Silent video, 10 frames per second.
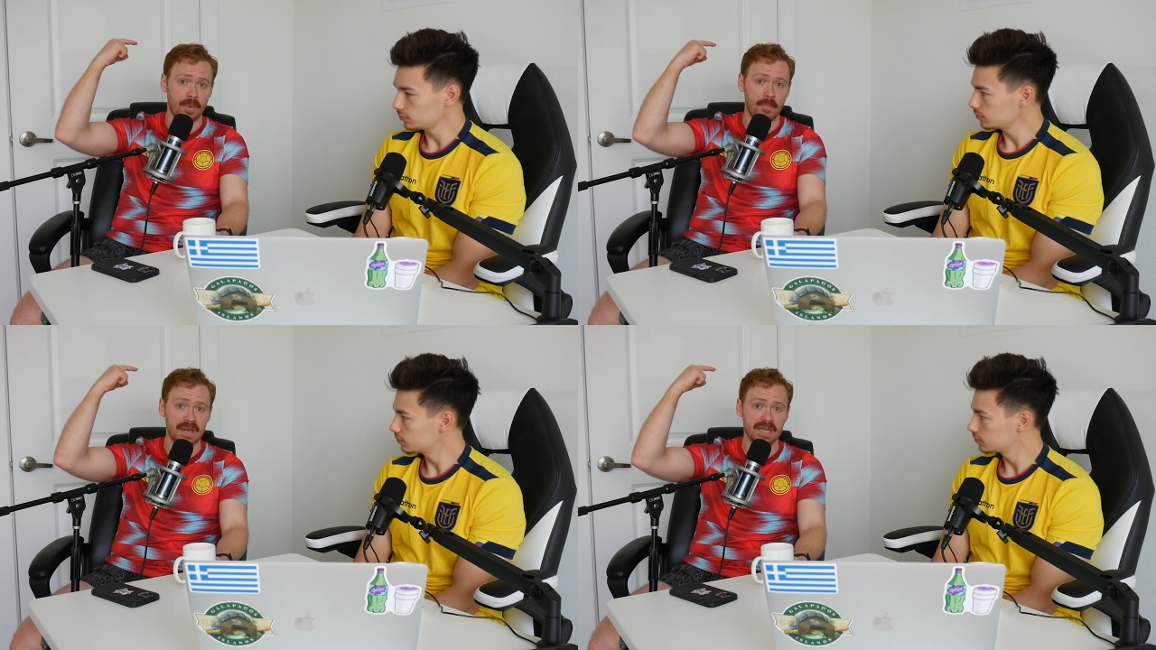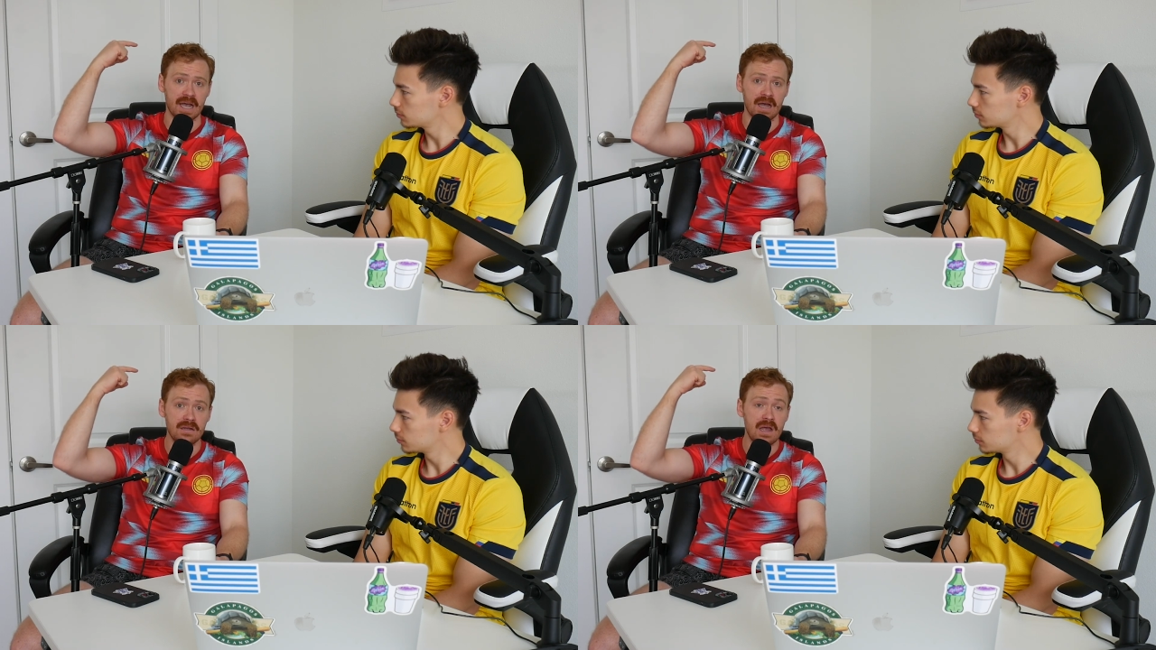Speaker 1: Copa
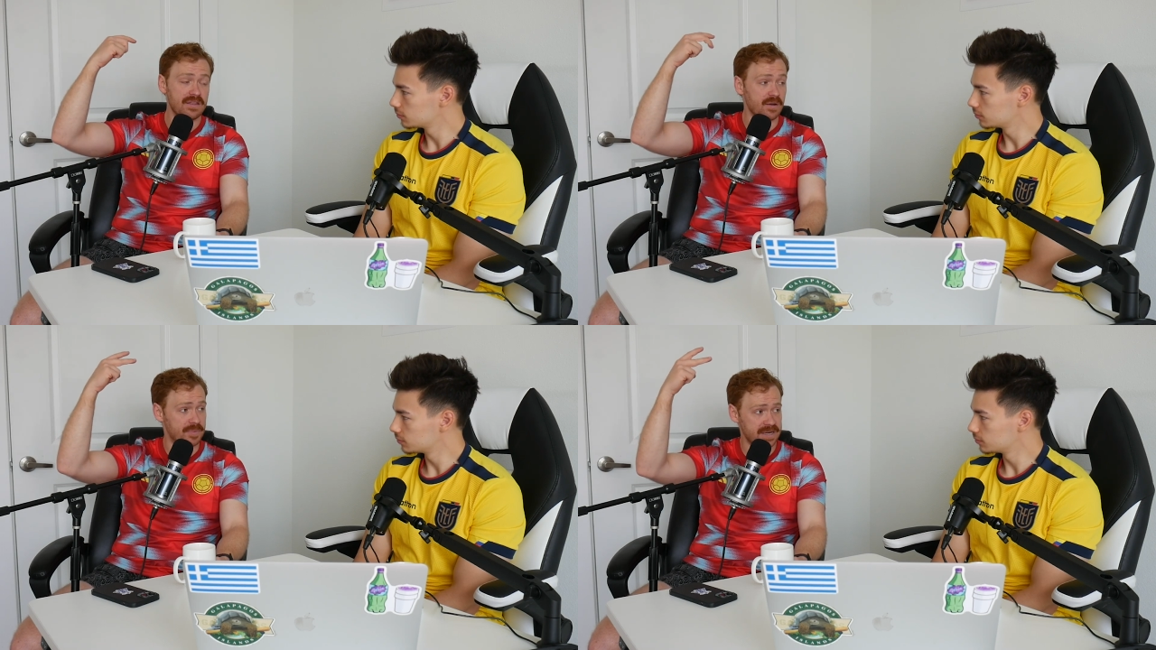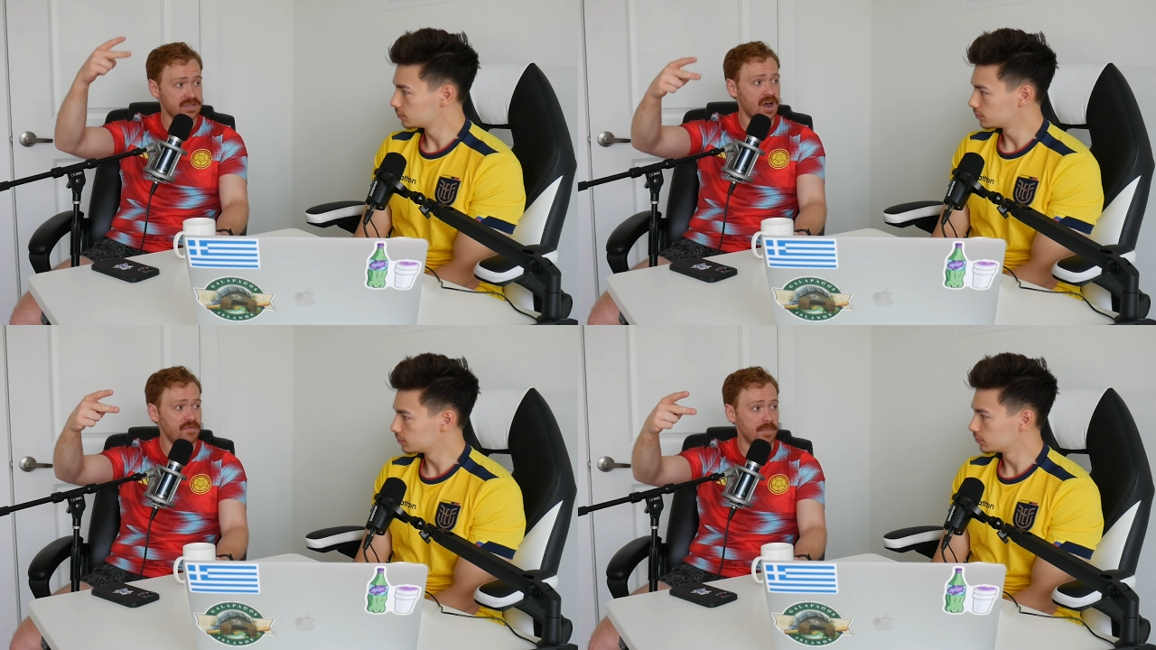America. They're
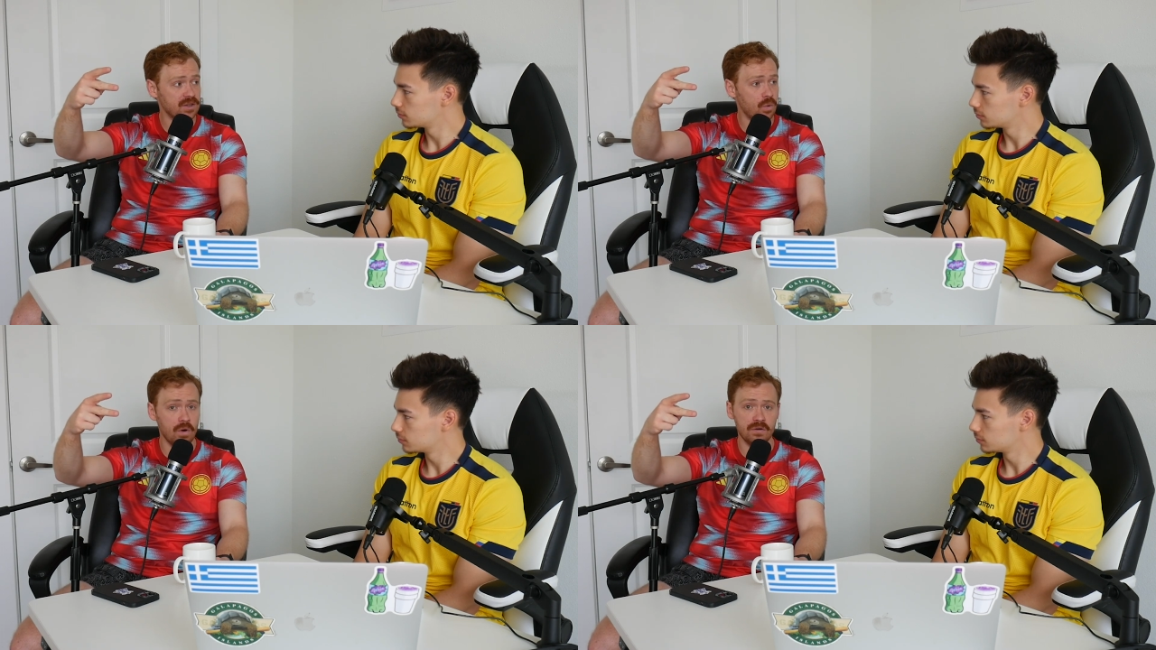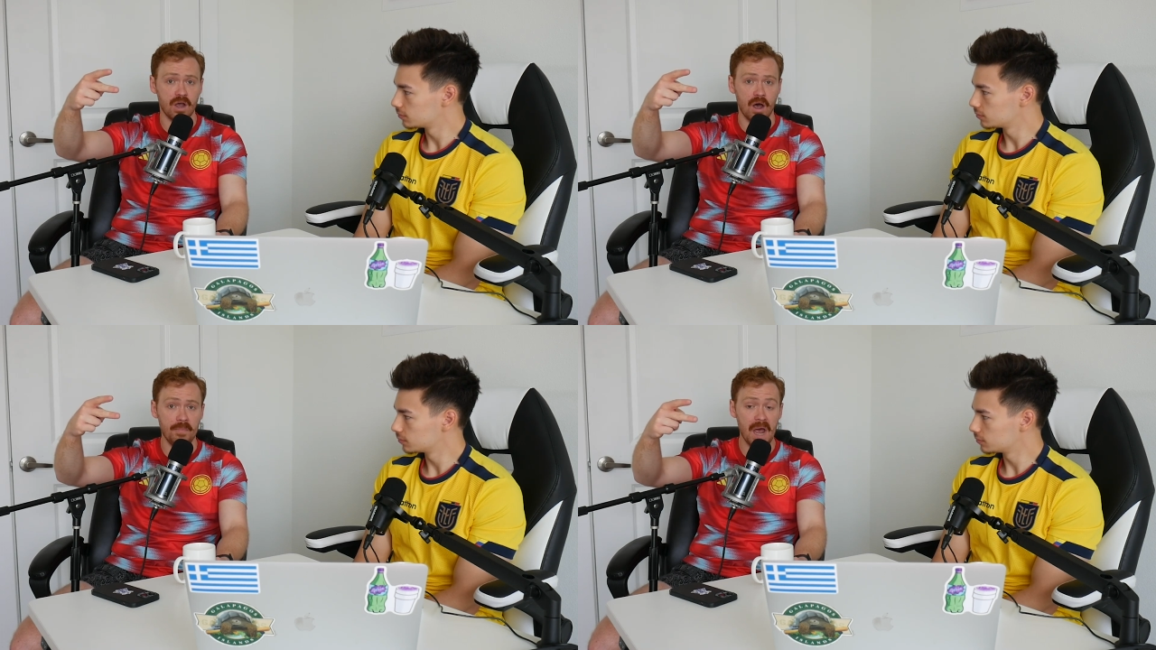pissed off about the World
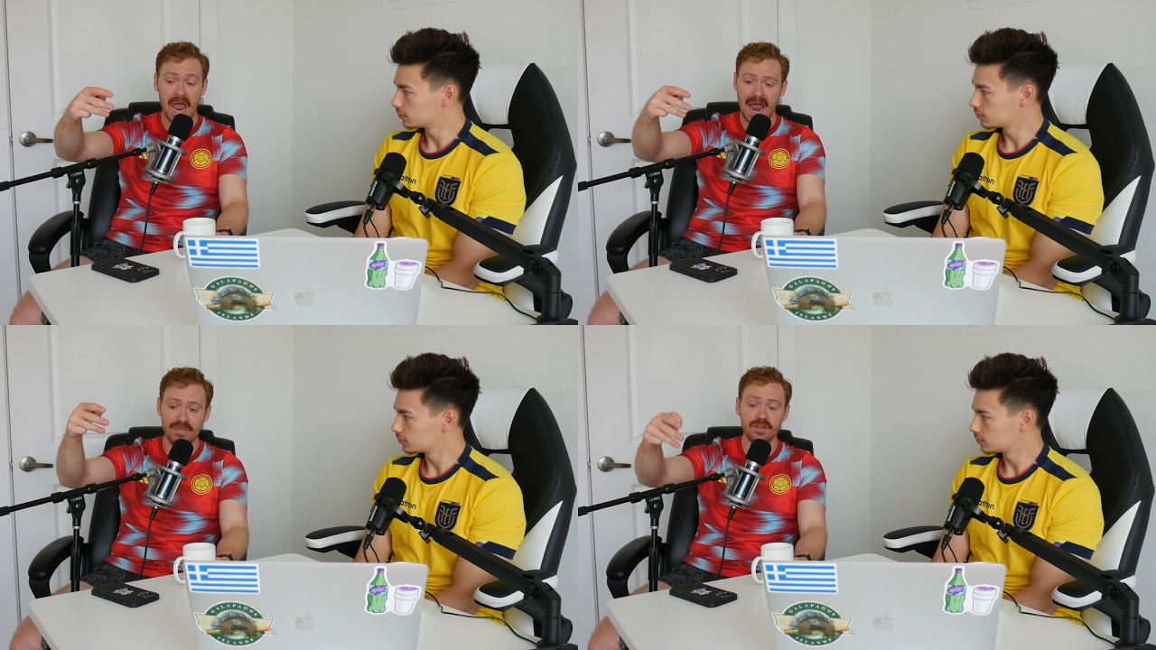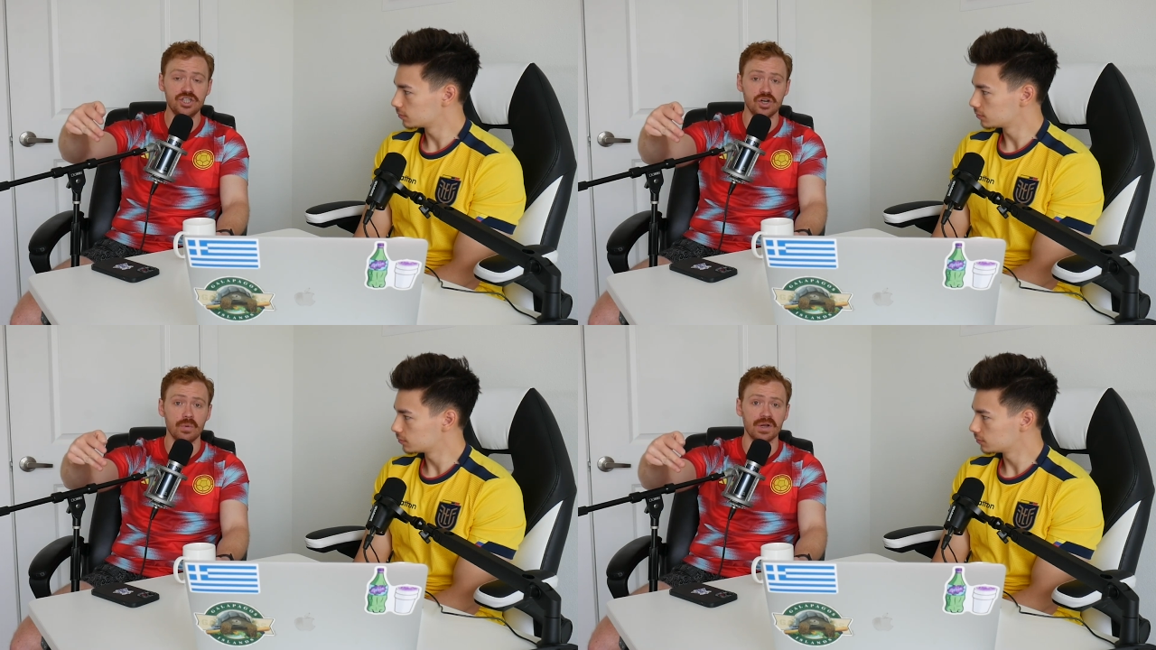Cup, and they're
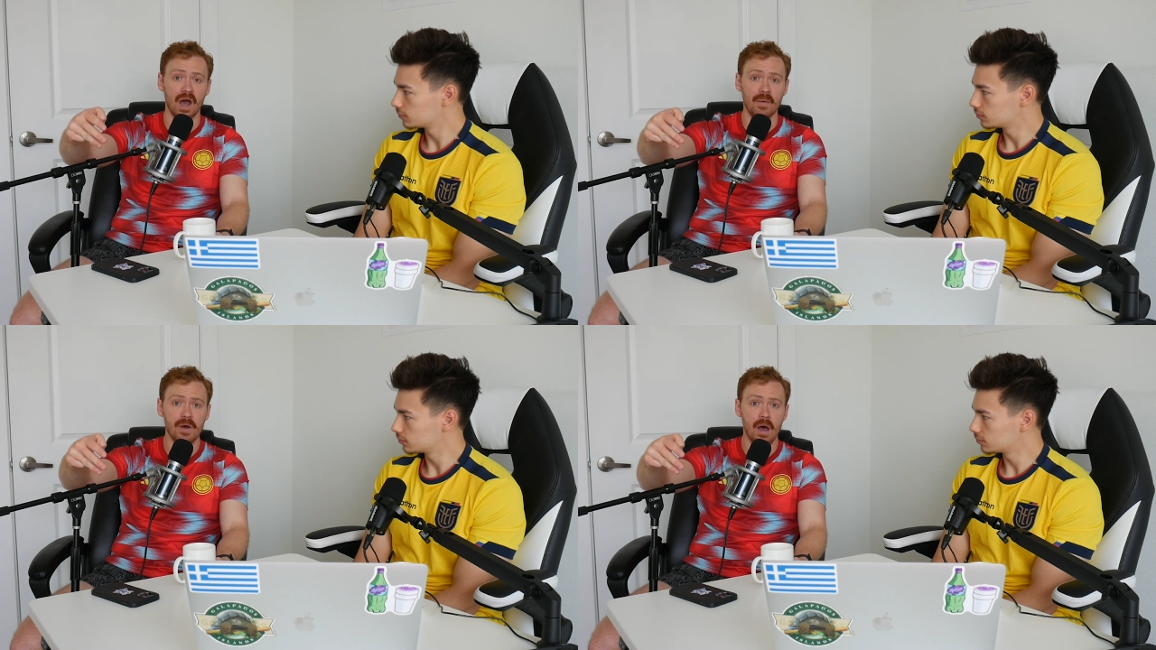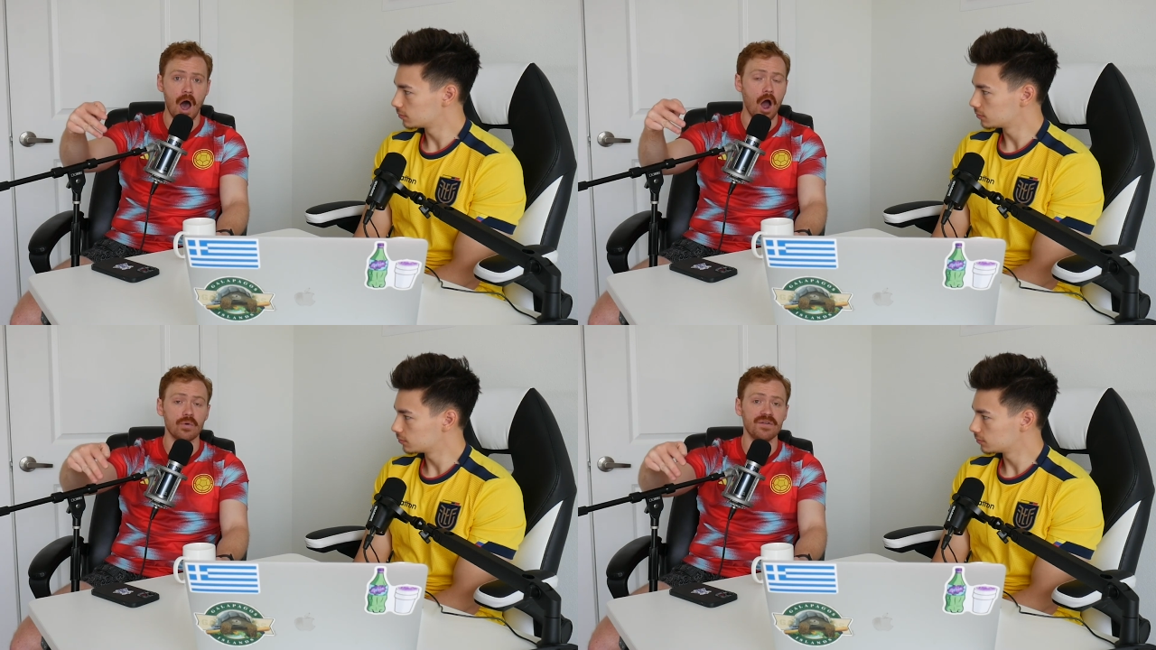showing up
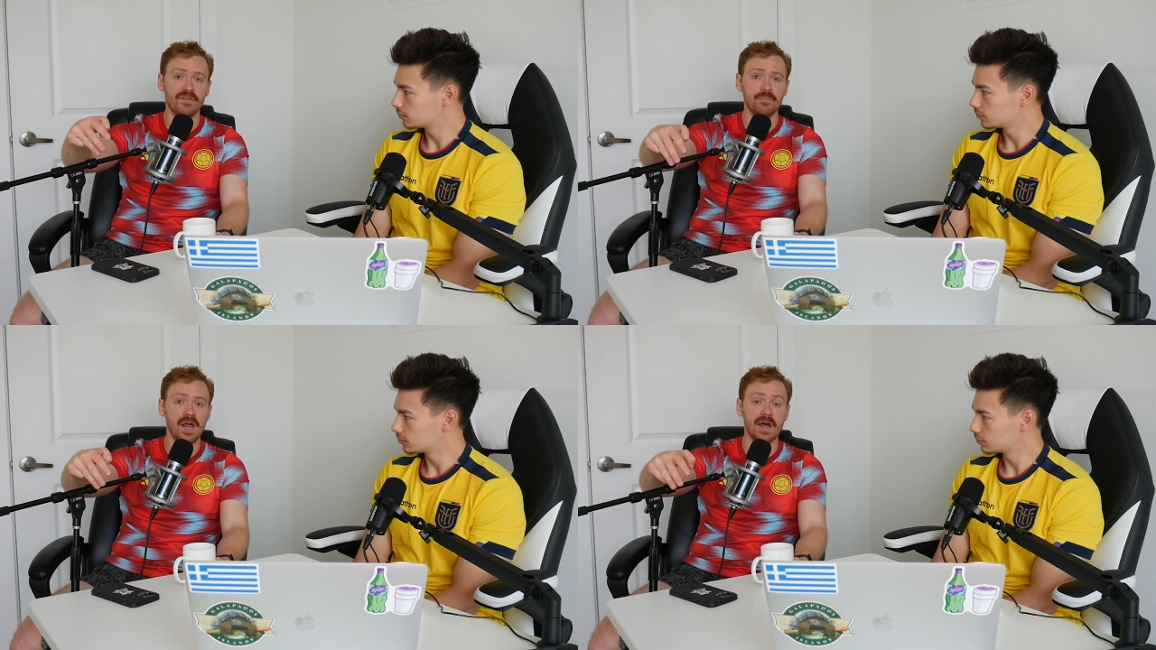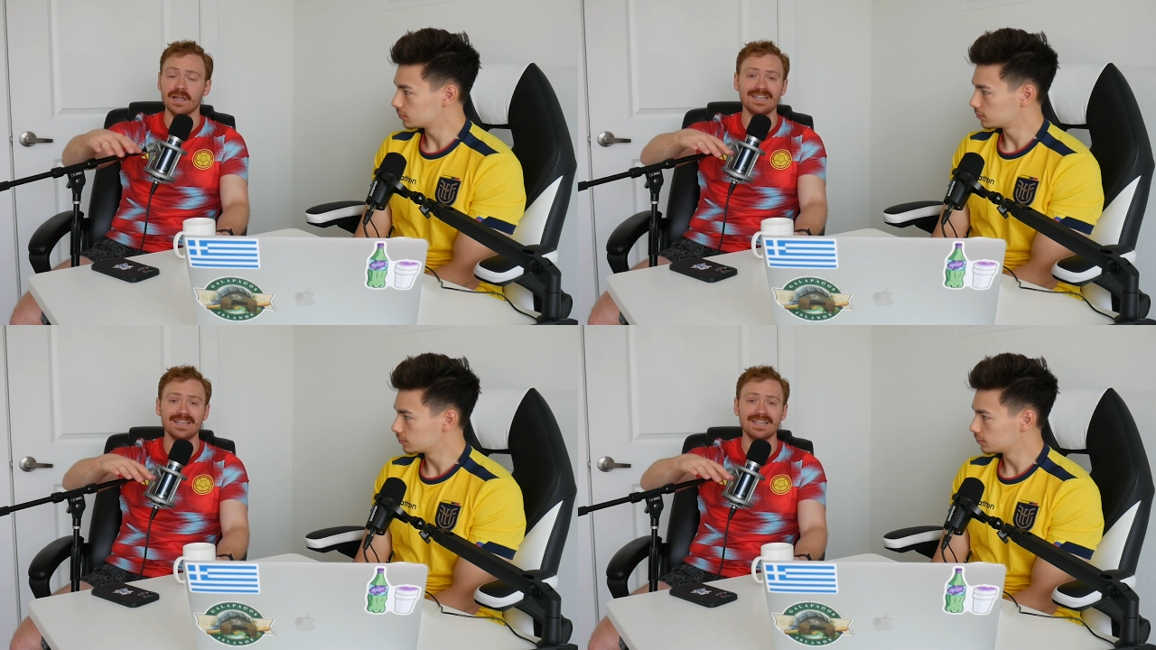hungry for blood.